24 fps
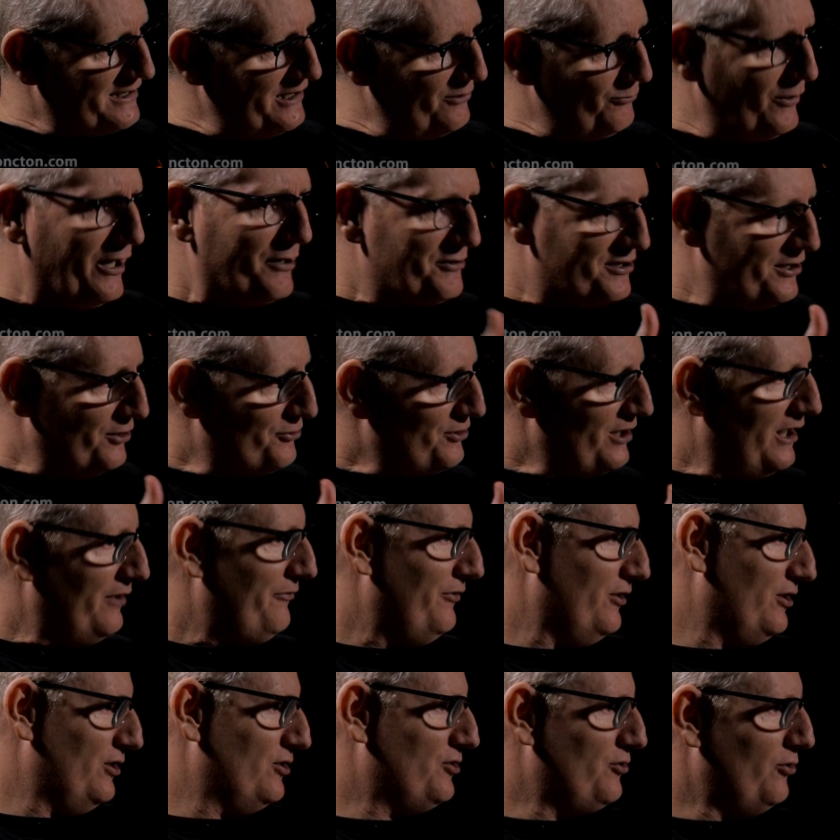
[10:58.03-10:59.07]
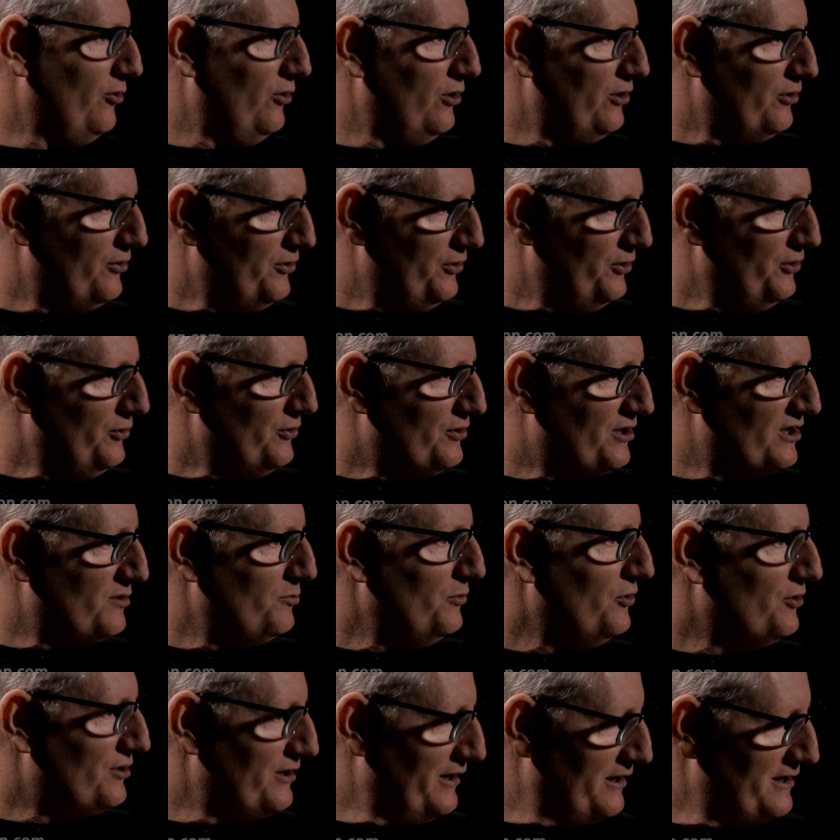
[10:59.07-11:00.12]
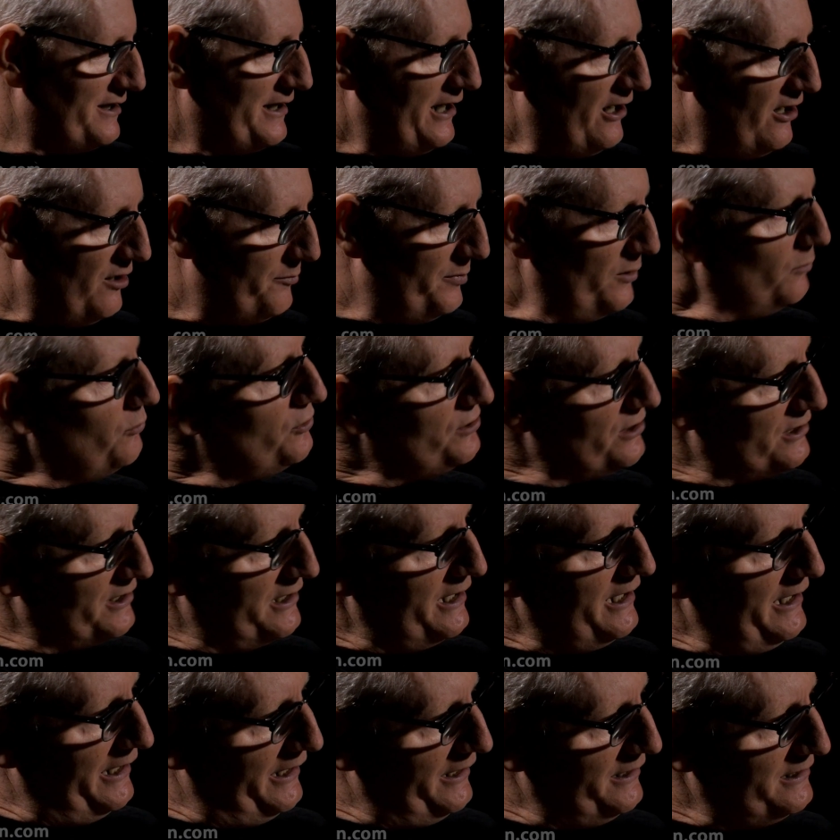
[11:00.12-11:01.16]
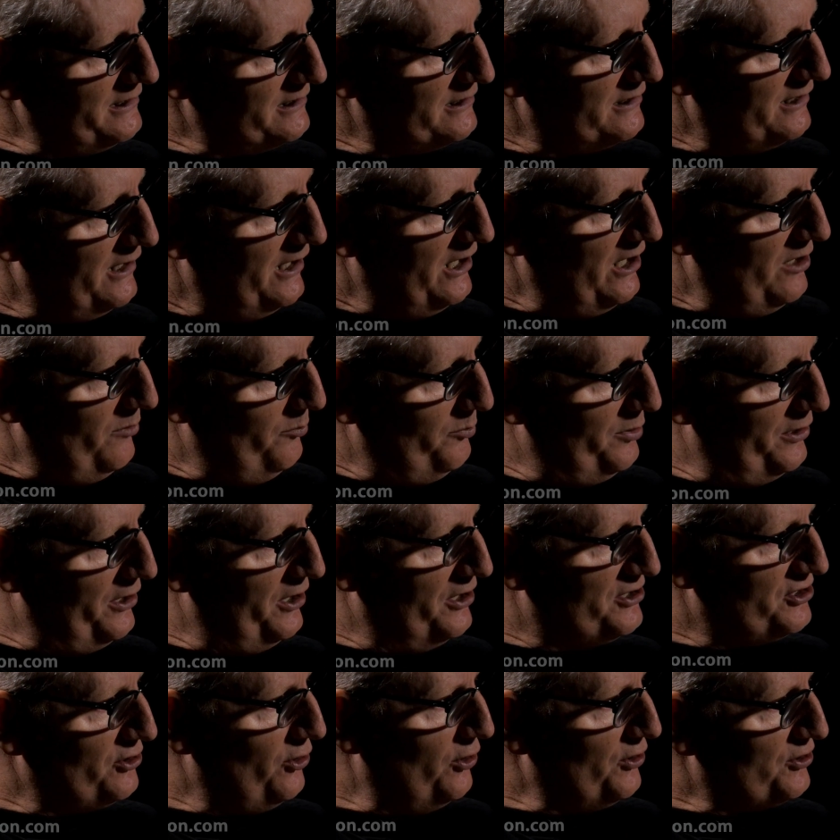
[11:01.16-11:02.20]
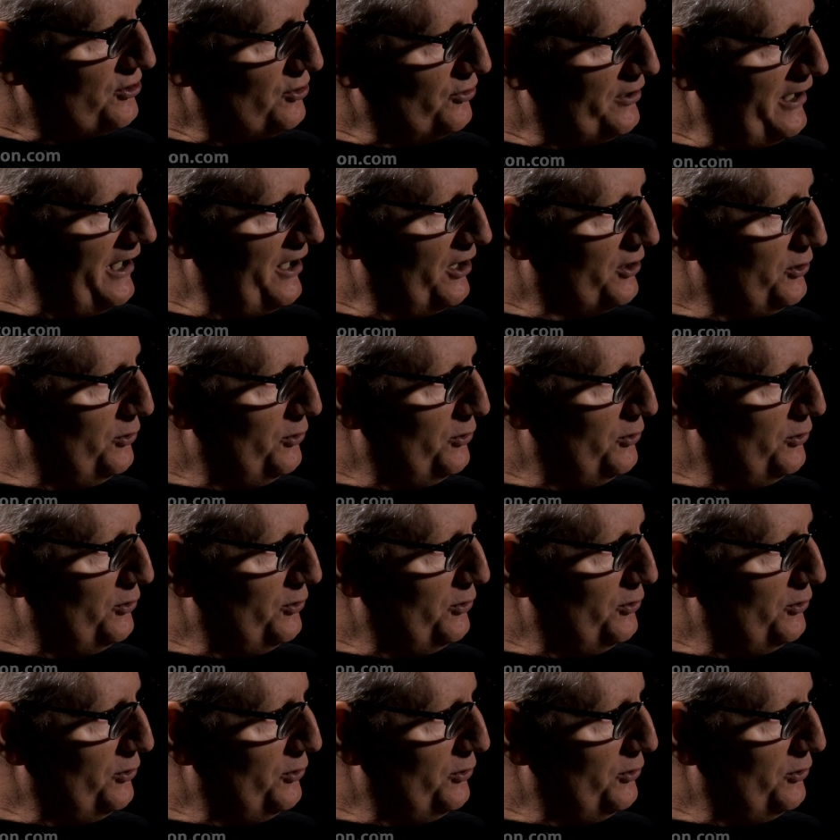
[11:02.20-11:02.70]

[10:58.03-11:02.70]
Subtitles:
like, well, I was an air traffic controller who uses music as therapy, which is nice, but it's also kind of